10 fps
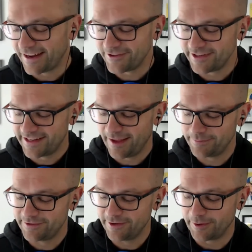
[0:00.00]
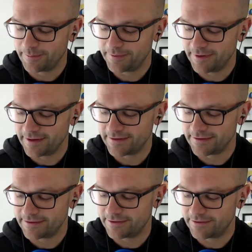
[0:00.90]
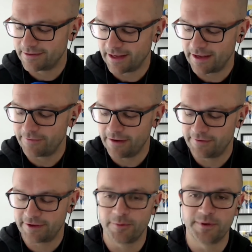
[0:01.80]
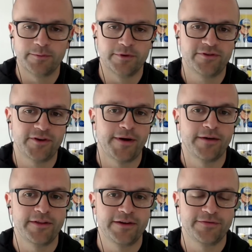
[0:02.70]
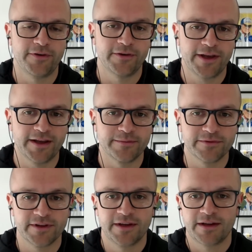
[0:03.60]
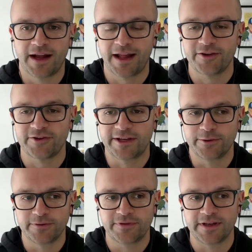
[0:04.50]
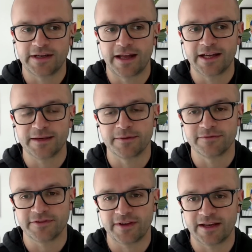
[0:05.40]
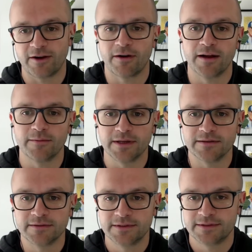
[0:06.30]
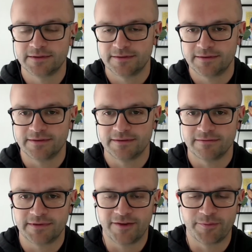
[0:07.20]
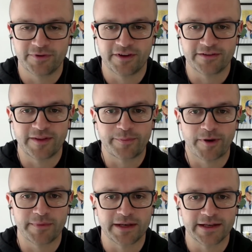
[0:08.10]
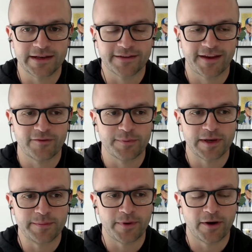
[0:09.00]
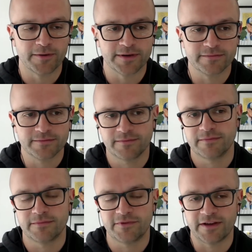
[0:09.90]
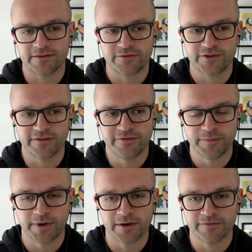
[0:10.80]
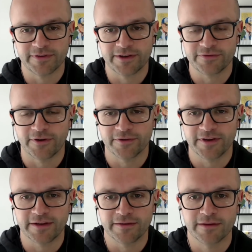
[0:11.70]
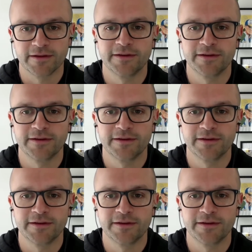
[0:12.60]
he'd actually kept us up and like if he'd come in and won two out of these four games, I actually could have seen an argument for saying, all right, well, give him a season in the Premier League, let's have a really boring season of shit football and finish 14th.